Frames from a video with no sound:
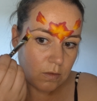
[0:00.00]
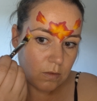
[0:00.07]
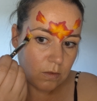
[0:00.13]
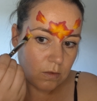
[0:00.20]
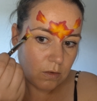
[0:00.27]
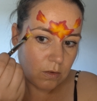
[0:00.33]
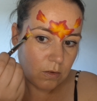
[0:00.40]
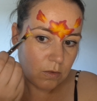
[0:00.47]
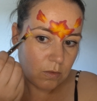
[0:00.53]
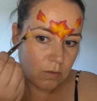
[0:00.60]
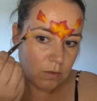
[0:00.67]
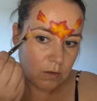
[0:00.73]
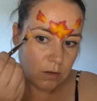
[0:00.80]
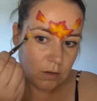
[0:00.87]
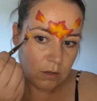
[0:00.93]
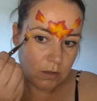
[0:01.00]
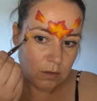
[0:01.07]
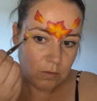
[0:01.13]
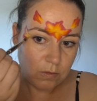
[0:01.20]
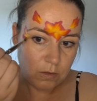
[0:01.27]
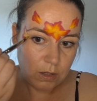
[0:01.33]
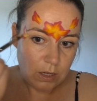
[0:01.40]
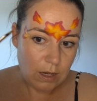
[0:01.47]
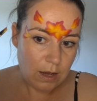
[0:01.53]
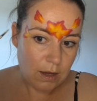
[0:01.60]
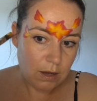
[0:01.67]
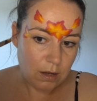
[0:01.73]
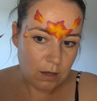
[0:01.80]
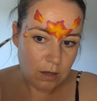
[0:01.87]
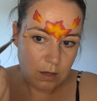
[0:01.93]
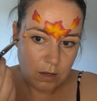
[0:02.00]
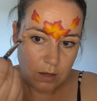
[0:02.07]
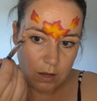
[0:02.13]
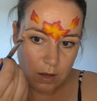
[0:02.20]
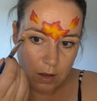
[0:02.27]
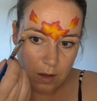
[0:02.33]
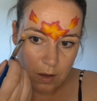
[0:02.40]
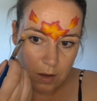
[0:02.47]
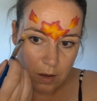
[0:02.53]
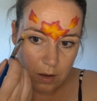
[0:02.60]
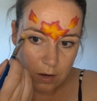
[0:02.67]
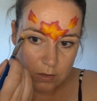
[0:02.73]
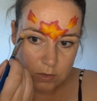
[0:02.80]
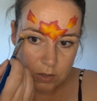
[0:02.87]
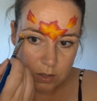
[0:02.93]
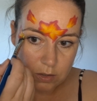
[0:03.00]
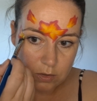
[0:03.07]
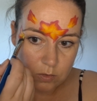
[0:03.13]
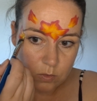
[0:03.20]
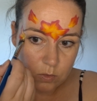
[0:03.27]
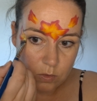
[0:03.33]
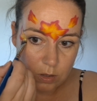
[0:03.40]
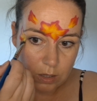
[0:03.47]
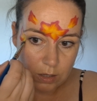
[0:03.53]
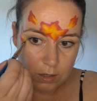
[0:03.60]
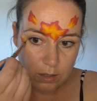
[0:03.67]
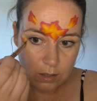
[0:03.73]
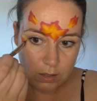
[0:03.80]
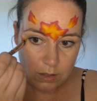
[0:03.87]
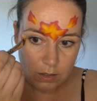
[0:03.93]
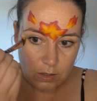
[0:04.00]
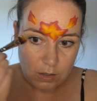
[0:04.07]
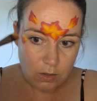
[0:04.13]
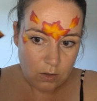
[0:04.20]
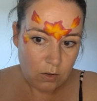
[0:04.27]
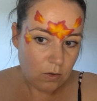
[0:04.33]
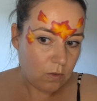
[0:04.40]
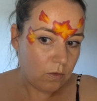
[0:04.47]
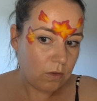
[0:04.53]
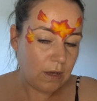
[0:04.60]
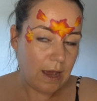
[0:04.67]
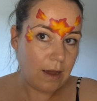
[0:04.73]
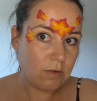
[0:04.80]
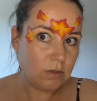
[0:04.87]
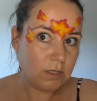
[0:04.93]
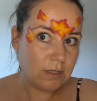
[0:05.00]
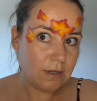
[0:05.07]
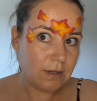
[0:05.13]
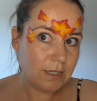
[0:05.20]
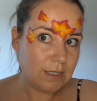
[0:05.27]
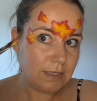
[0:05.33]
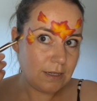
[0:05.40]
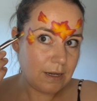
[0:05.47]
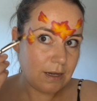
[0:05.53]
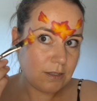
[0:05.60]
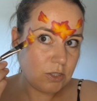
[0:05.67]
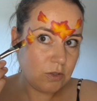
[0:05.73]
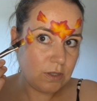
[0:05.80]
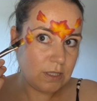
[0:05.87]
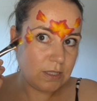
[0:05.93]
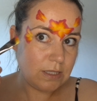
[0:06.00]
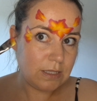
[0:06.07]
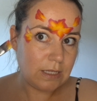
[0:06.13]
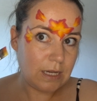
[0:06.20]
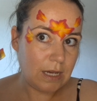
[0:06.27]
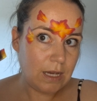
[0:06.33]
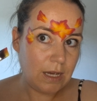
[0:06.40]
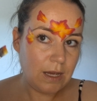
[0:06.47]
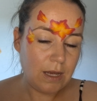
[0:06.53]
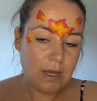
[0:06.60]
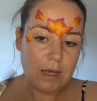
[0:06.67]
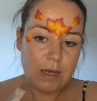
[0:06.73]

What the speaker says: So I leave the darker colour on the outside, as you can see.